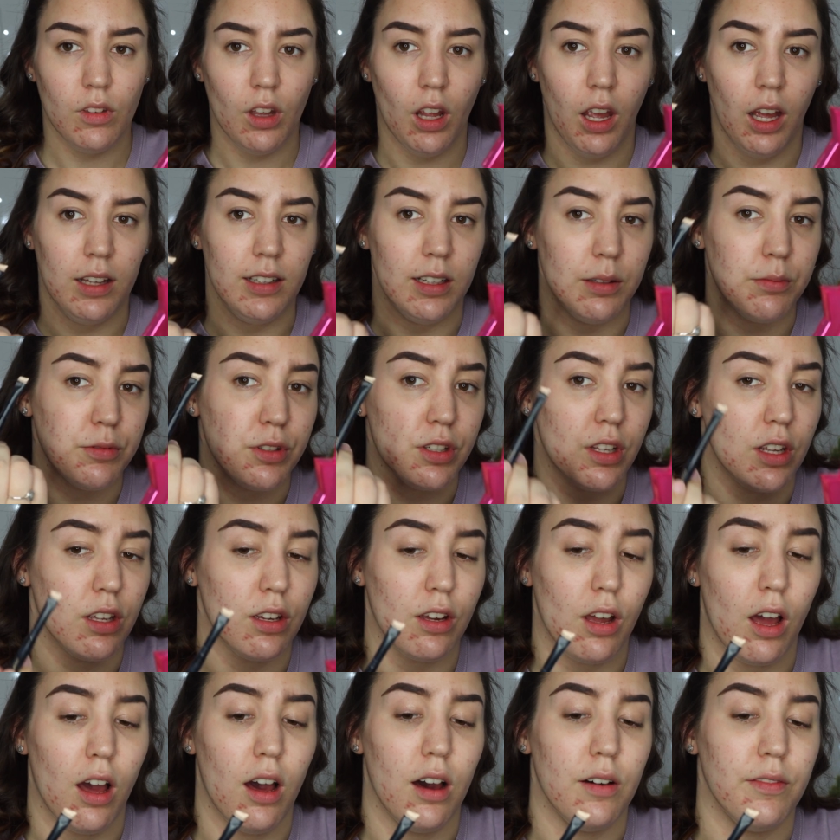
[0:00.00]
And then I'm just going
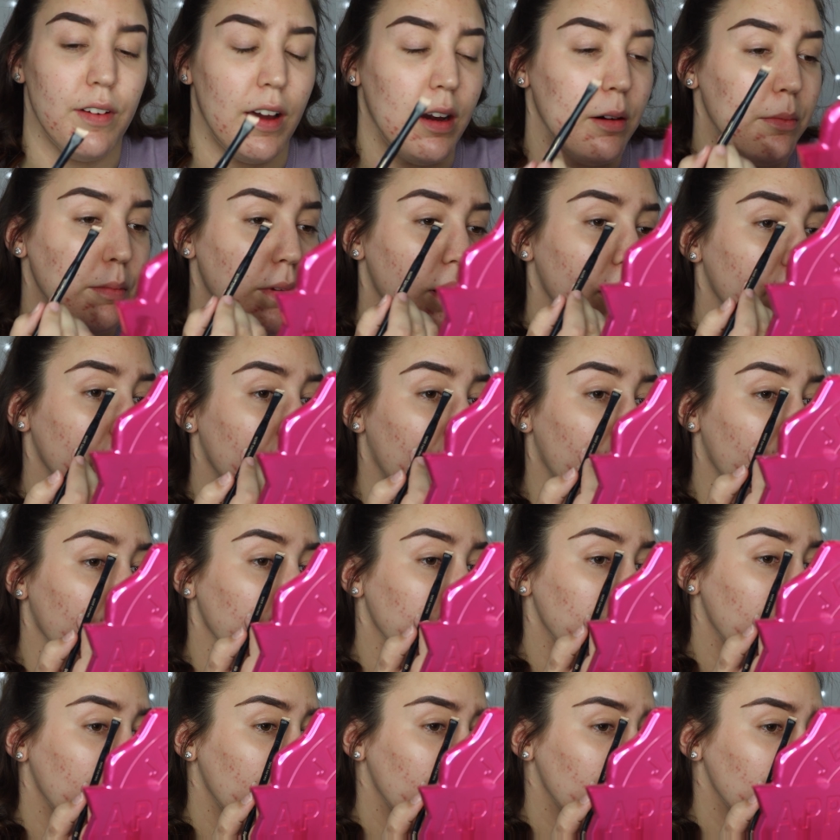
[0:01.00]
to carve out my
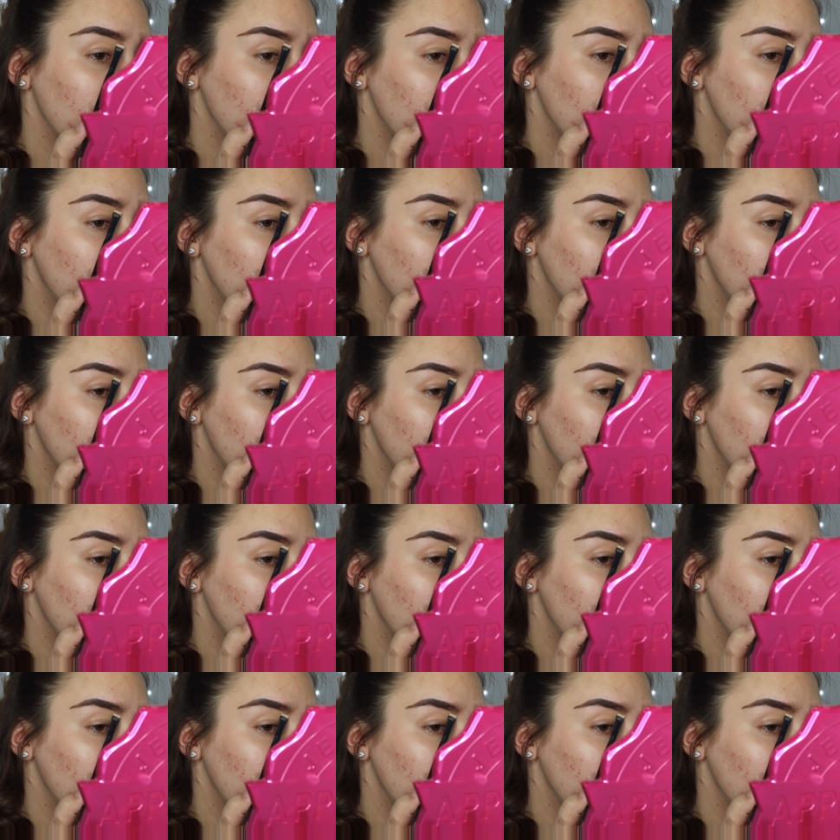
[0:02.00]
eyebrows.